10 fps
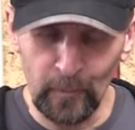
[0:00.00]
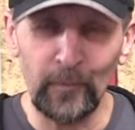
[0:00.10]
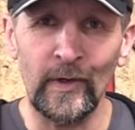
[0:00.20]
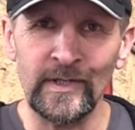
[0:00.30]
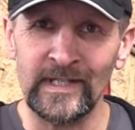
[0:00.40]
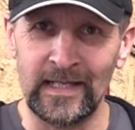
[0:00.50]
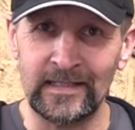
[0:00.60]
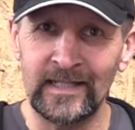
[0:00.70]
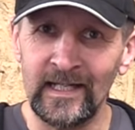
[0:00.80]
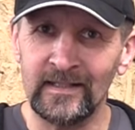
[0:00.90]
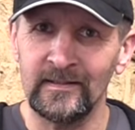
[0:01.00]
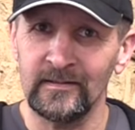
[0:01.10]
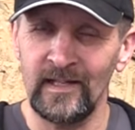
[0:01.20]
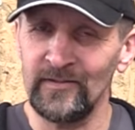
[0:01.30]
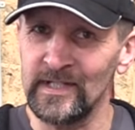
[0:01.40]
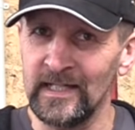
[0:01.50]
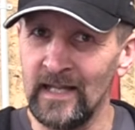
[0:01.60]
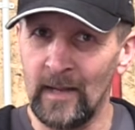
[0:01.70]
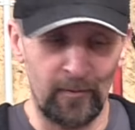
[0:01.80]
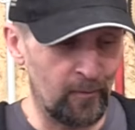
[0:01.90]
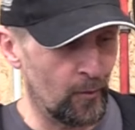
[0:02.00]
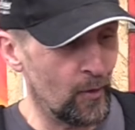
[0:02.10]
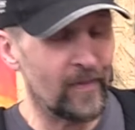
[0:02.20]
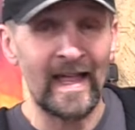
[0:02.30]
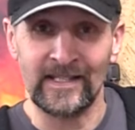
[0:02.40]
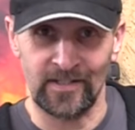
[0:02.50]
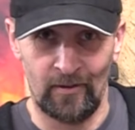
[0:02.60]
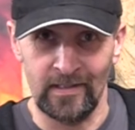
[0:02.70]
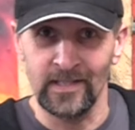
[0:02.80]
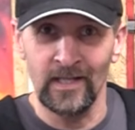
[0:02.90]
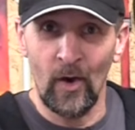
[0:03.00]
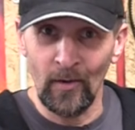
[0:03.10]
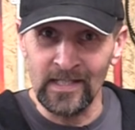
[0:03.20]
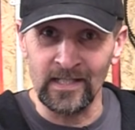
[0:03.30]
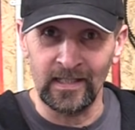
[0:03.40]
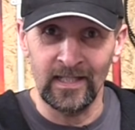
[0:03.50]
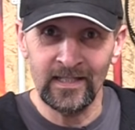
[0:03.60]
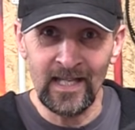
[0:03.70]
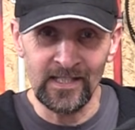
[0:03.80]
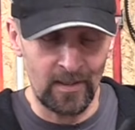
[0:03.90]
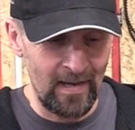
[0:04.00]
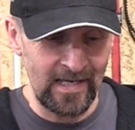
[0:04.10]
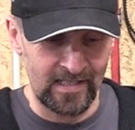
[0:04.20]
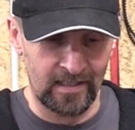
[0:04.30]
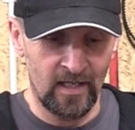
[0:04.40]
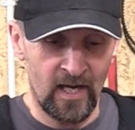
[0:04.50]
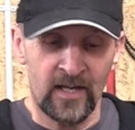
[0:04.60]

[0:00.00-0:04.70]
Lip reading: first aid kit? Never seen that before, not that size. Honestly, that's amazing.